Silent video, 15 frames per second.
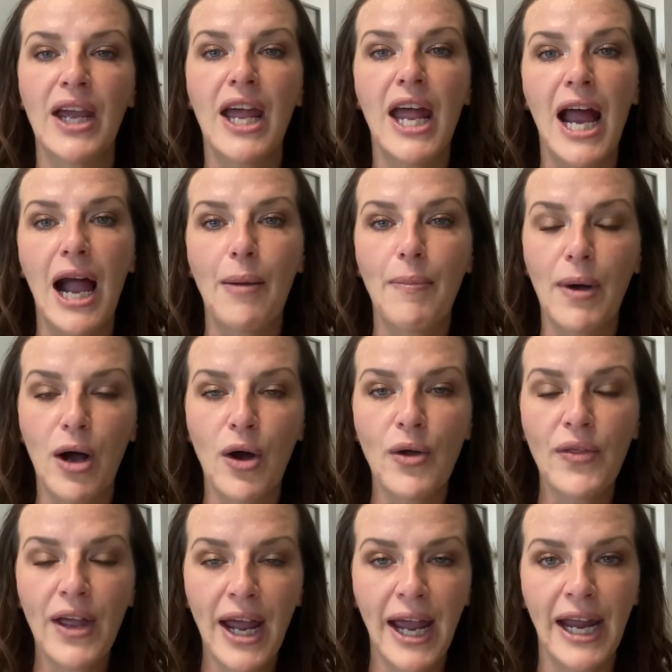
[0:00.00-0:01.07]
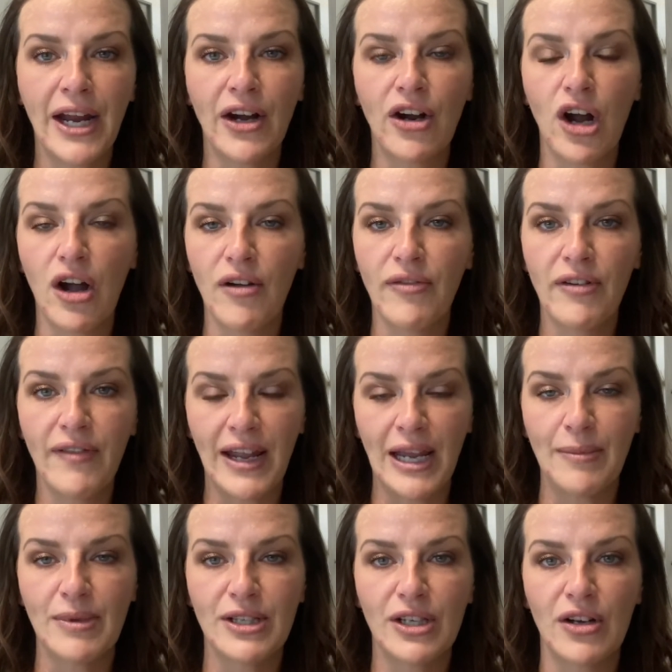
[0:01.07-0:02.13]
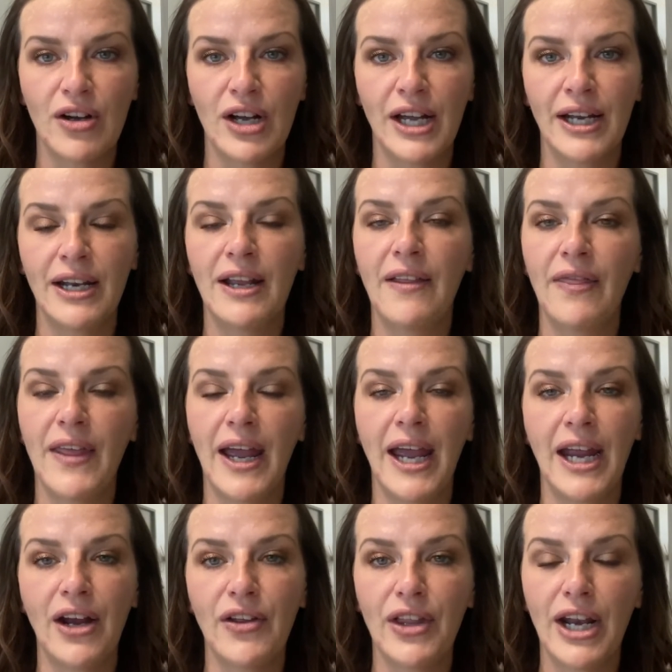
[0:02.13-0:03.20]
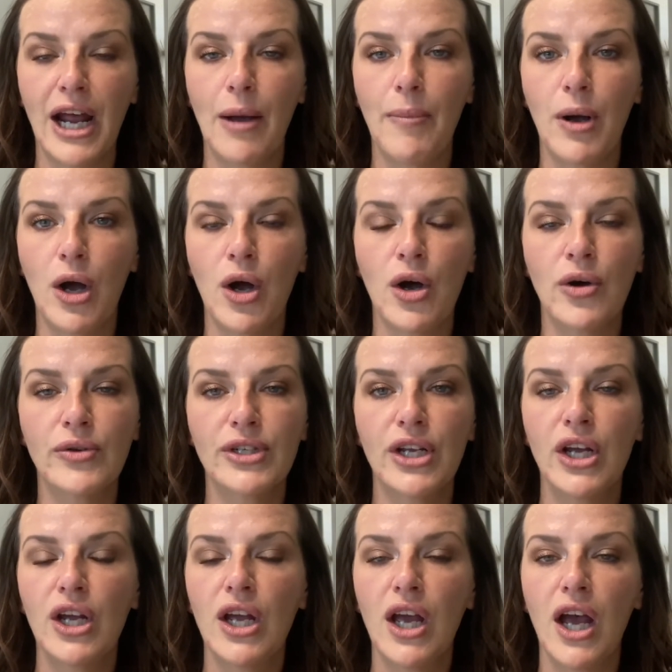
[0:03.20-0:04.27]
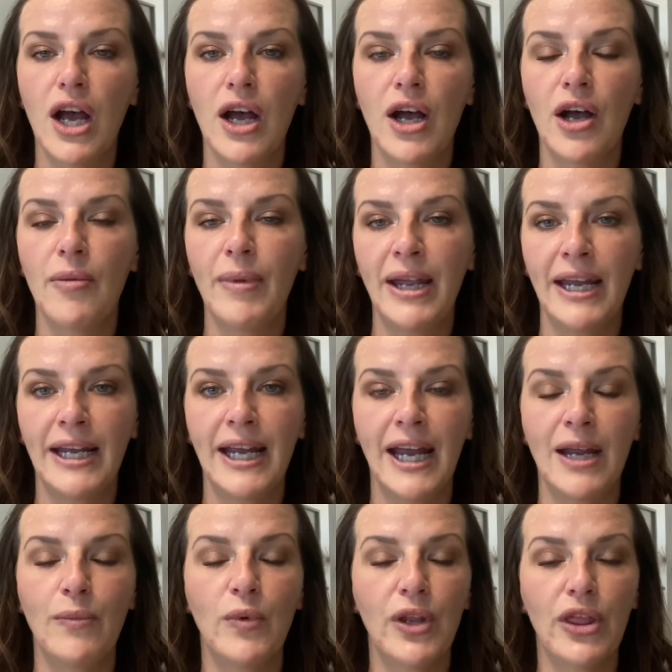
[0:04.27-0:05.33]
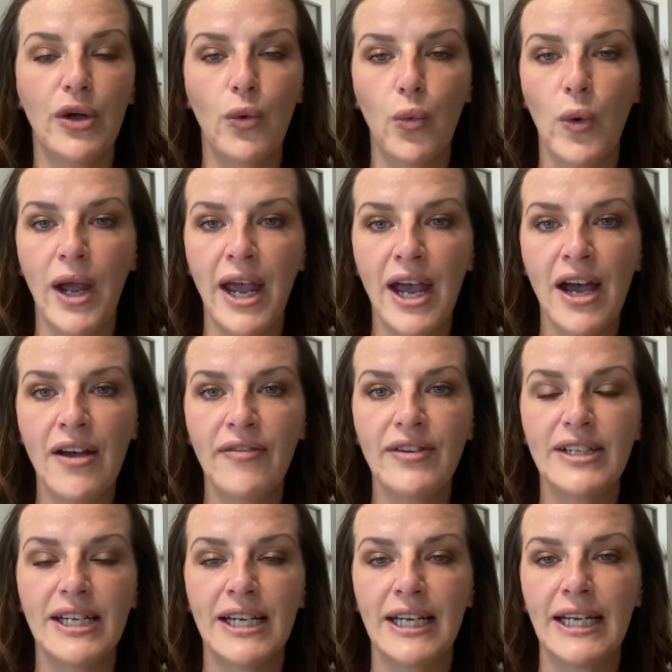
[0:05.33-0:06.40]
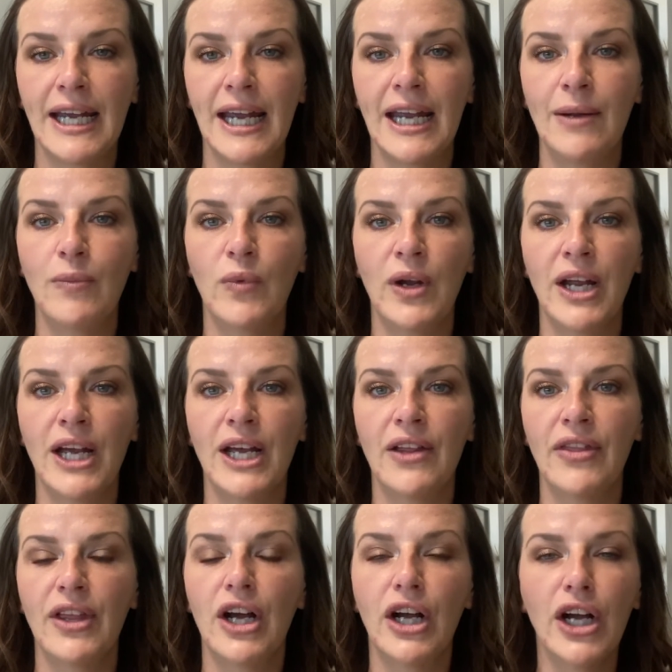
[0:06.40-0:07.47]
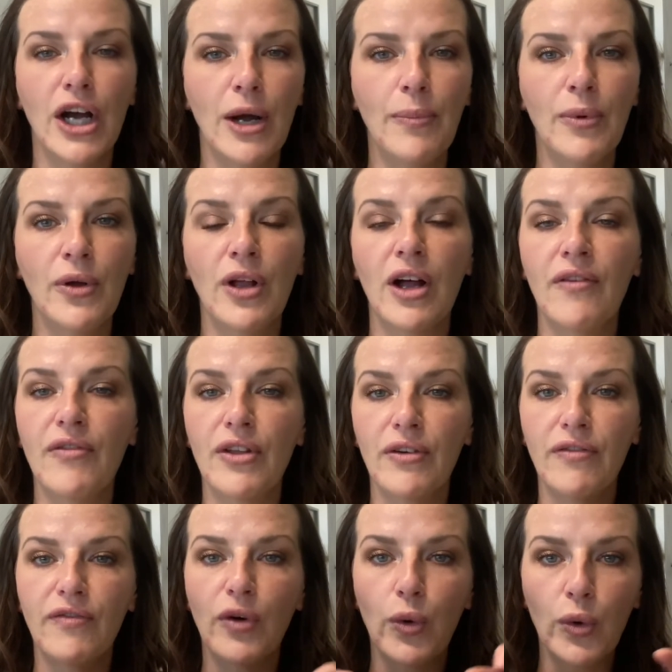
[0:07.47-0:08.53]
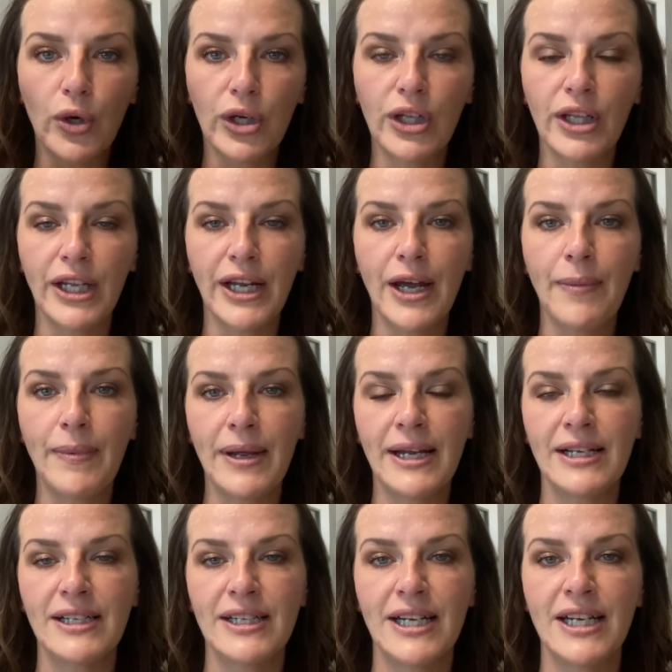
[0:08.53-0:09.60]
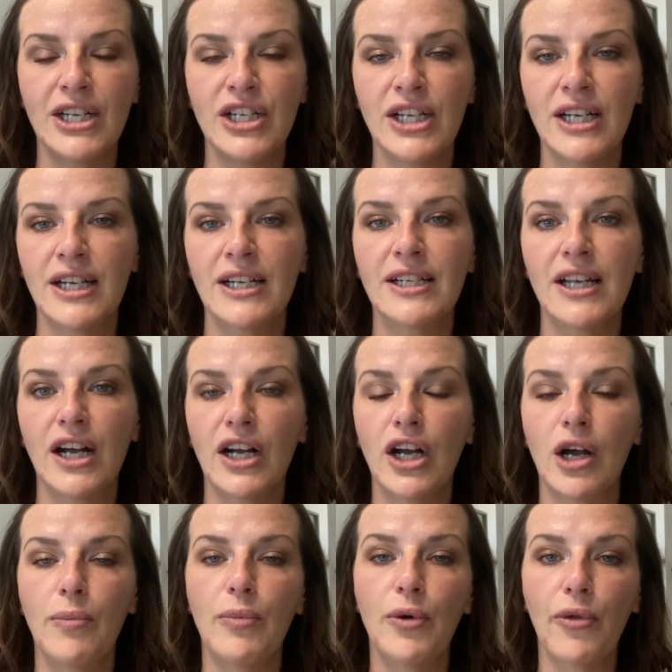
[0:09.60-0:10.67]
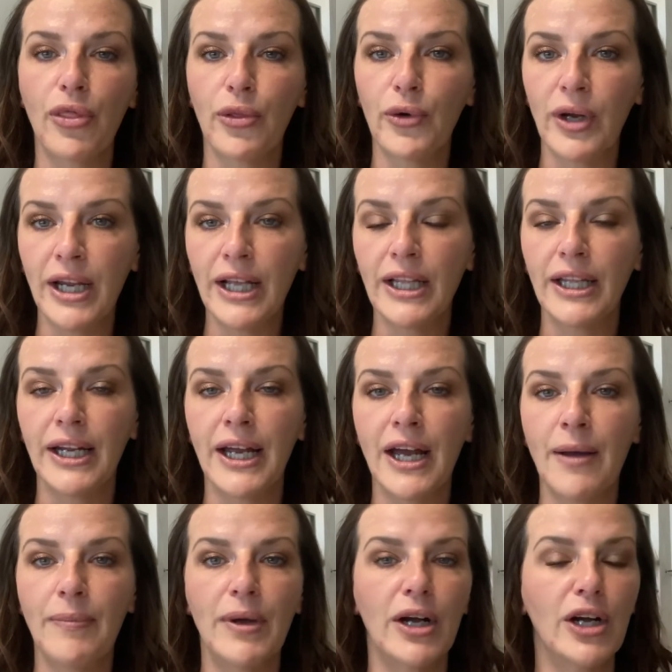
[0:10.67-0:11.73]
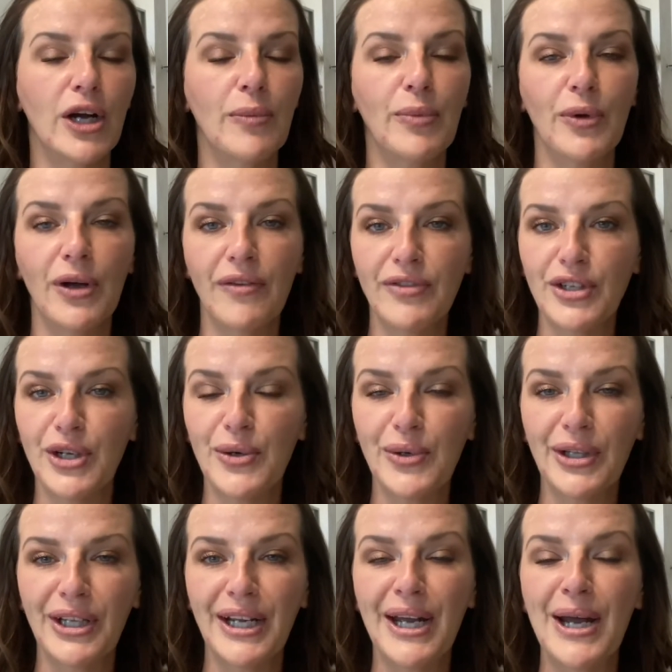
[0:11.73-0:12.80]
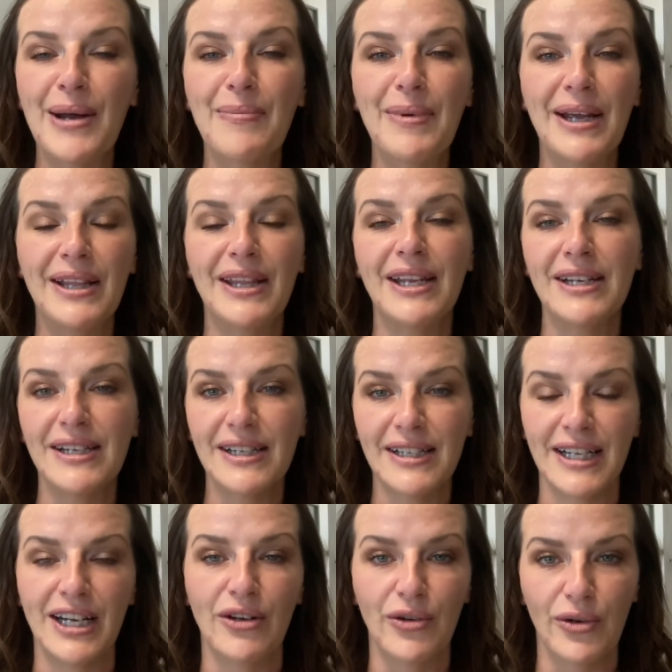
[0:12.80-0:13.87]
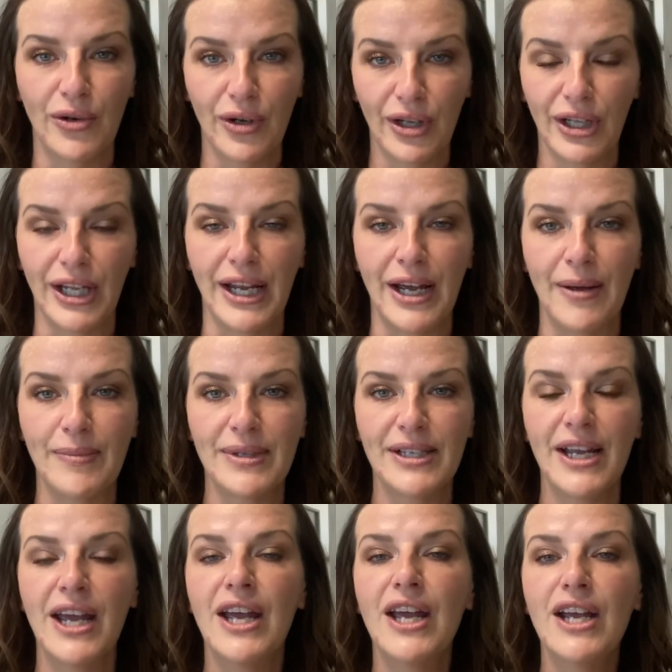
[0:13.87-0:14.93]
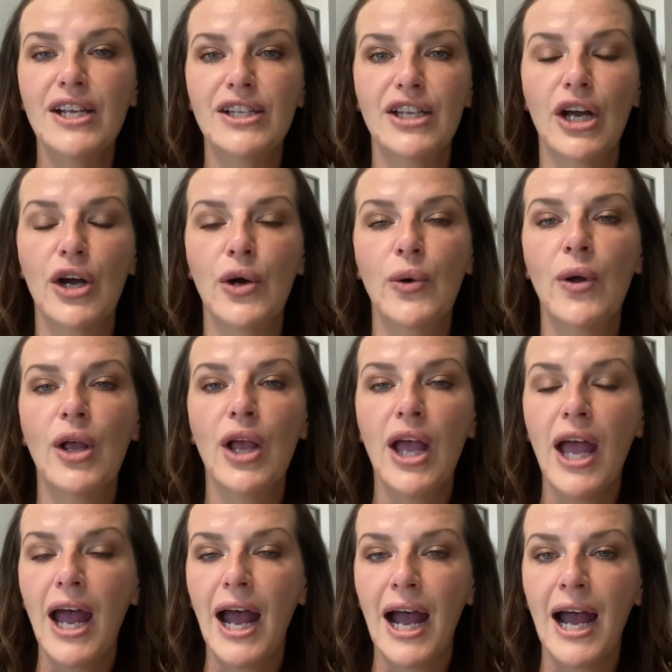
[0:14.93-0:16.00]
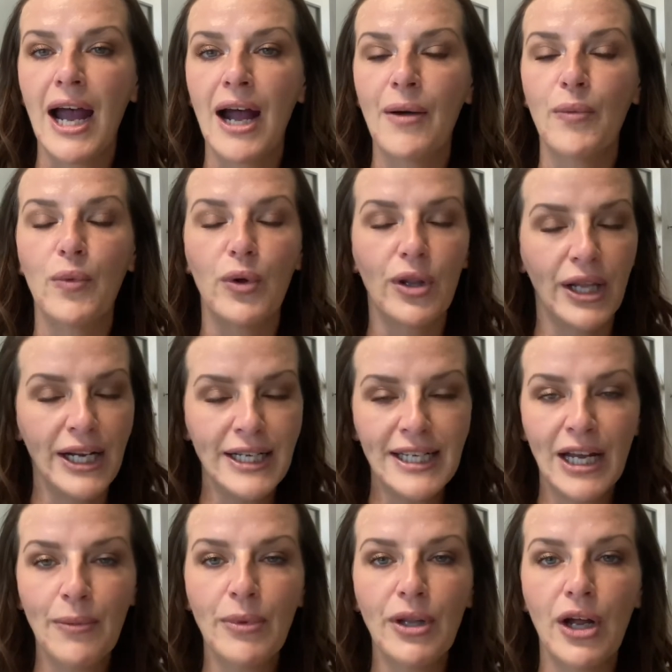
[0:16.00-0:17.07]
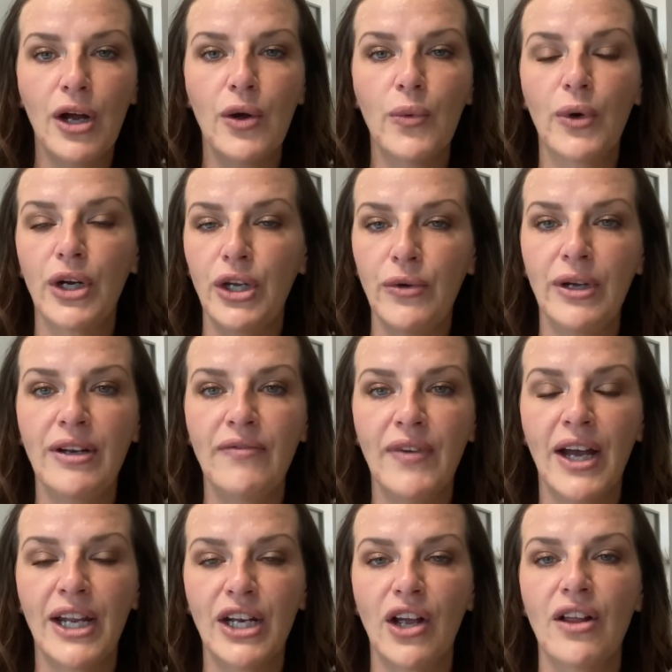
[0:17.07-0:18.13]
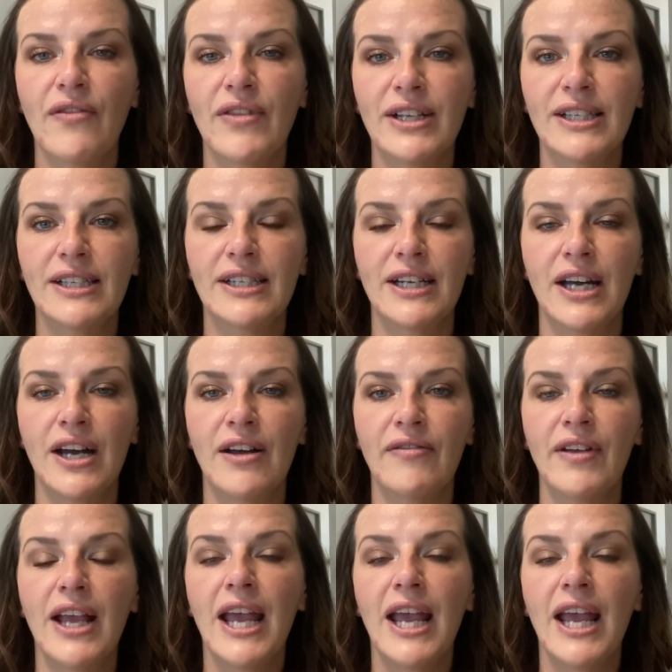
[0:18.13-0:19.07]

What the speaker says: I bought the hair off of Amazon. The hair that I bought, it came with a weft. It came with a couple of the 4-clip extensions, a couple 3-clip, a couple of 2-clip, and then single clips. So I will link down below where you can find all of this stuff.